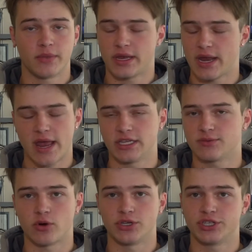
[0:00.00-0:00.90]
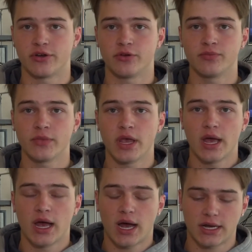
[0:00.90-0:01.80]
and any sport in general.
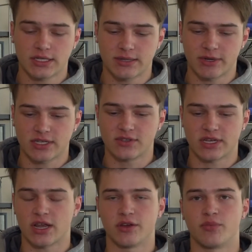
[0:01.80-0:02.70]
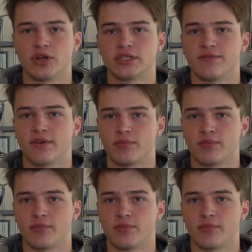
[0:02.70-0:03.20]
I just see myself as a good person, a fun